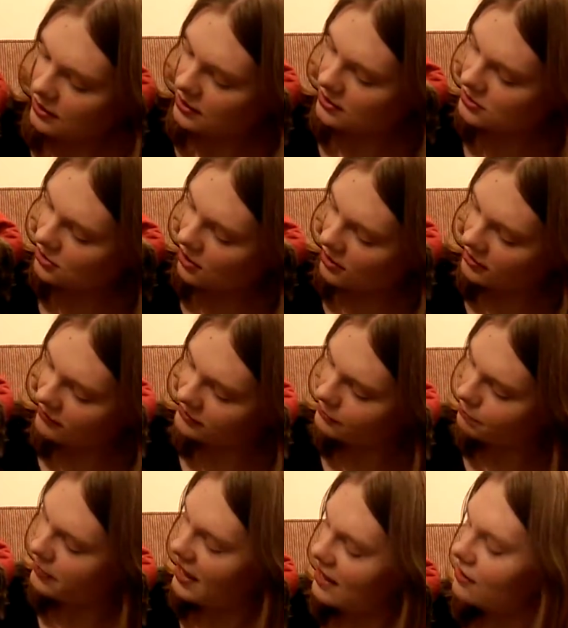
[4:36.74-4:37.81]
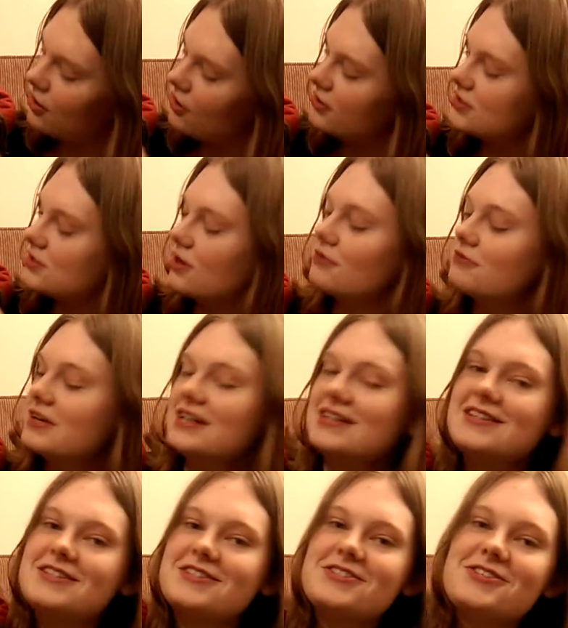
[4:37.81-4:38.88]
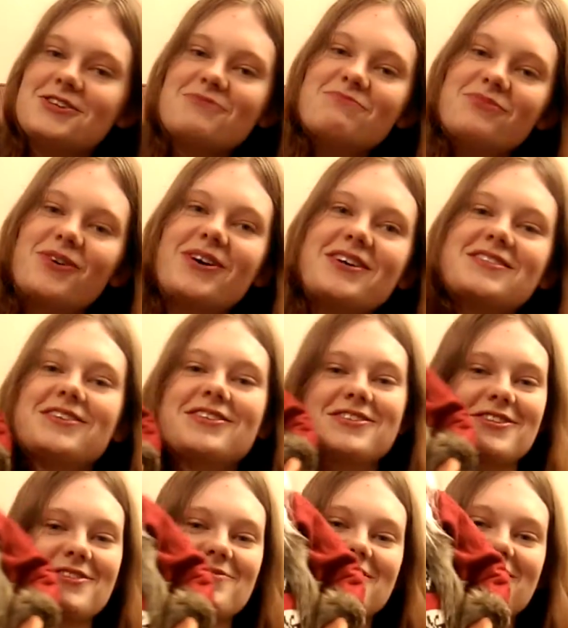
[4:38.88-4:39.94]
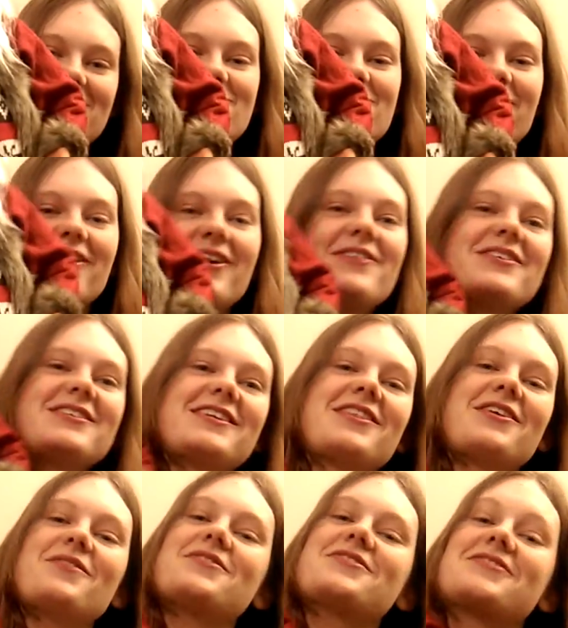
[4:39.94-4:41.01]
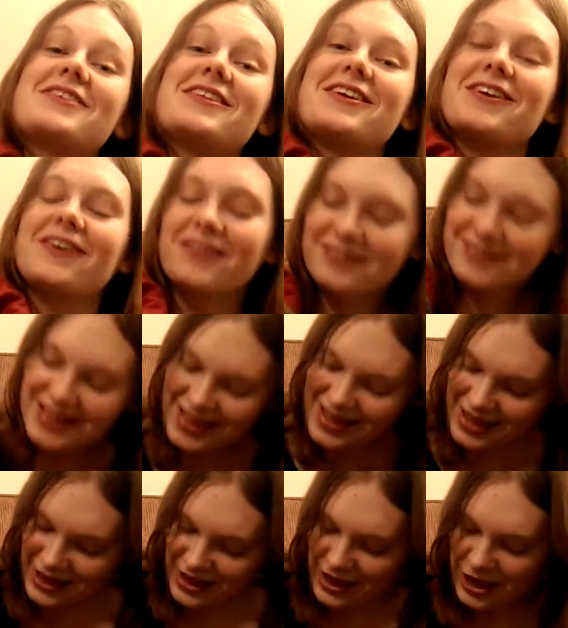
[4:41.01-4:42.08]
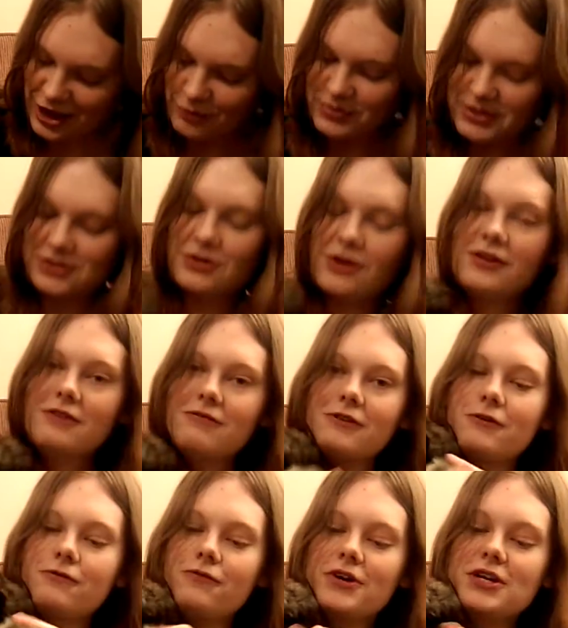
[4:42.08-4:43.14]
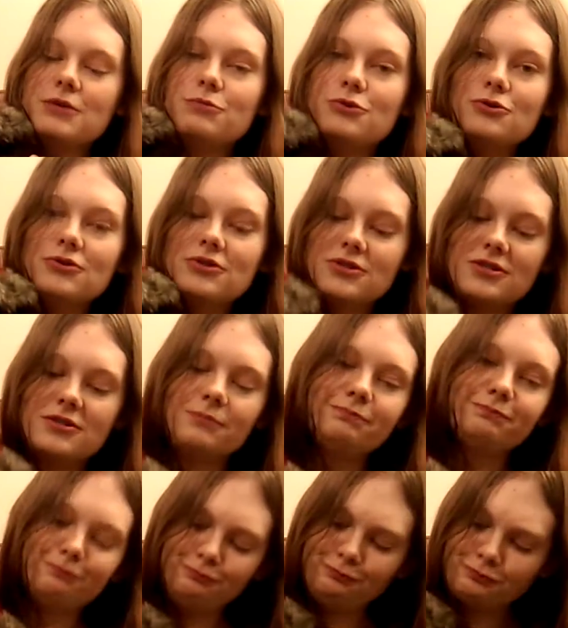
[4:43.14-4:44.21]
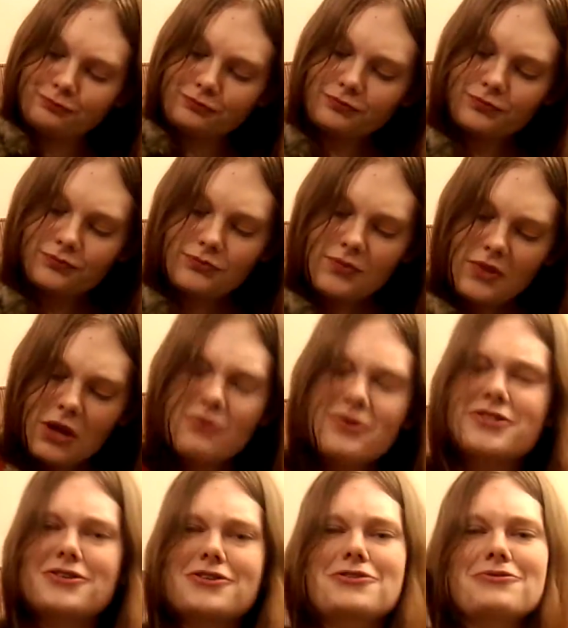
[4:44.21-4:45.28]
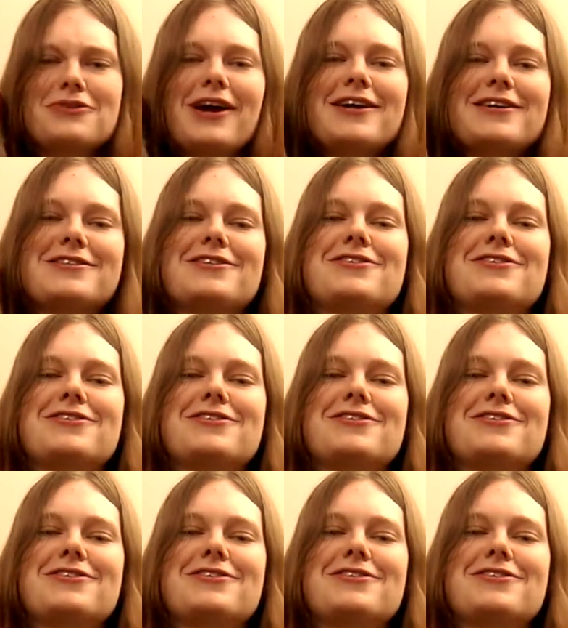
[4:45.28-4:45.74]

he's got a lovely belt on he's got a reindeer jumper on he's got his Christmas jumper on which I thought was really cute um, he's got lovely furry boots which are so nice